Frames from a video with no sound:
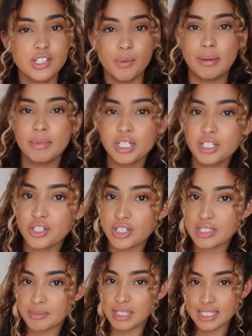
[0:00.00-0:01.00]
So what I'm going to do
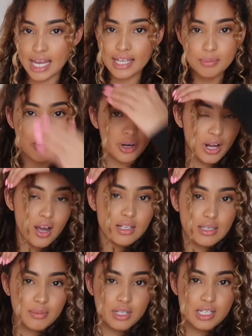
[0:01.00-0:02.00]
is I'm going to take the
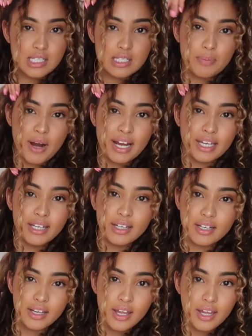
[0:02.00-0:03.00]
product, I'm going to spray
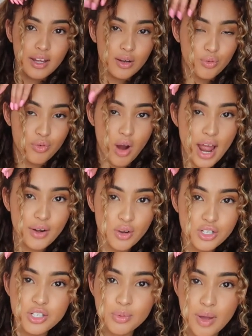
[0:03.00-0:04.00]
it right
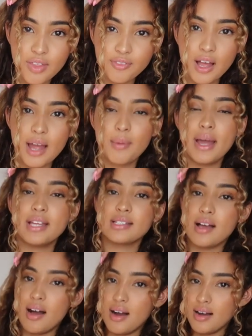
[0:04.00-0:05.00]
onto where the flyaways
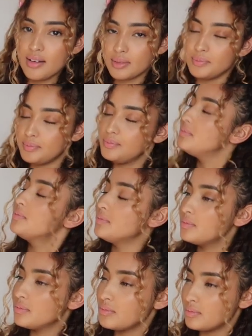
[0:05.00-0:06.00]
are.
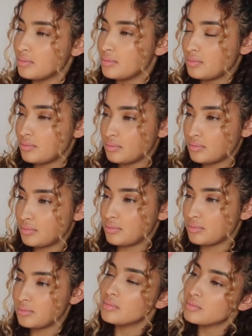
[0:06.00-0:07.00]
And
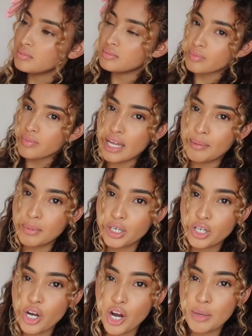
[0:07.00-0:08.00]
I'm going
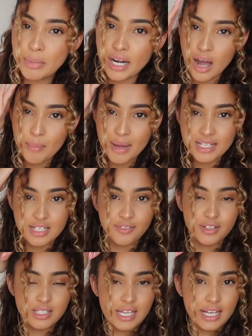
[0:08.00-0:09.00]
to comb it up as if
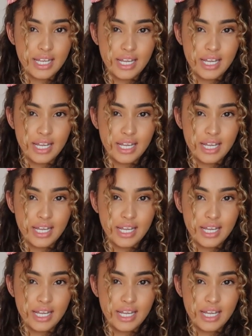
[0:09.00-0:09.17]
it's like a